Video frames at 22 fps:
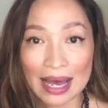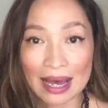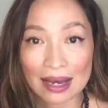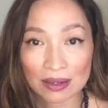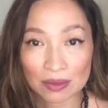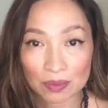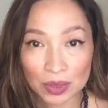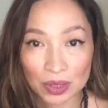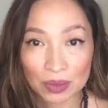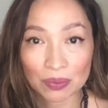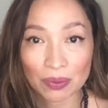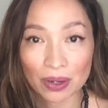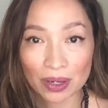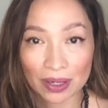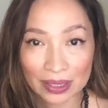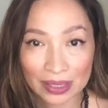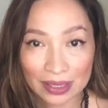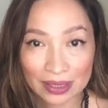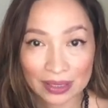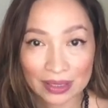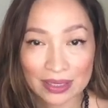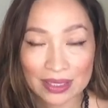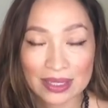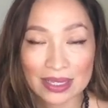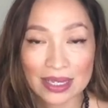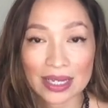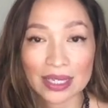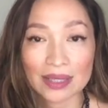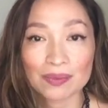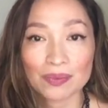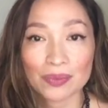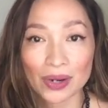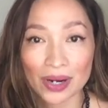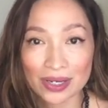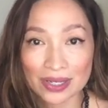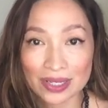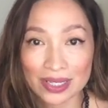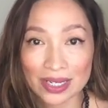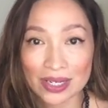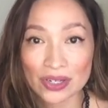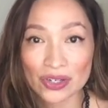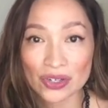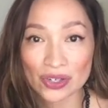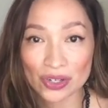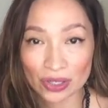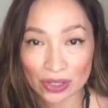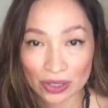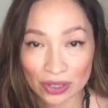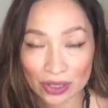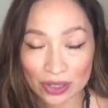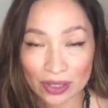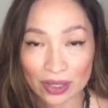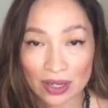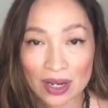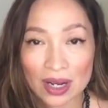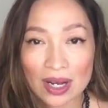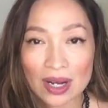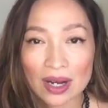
animal products and processed sugar,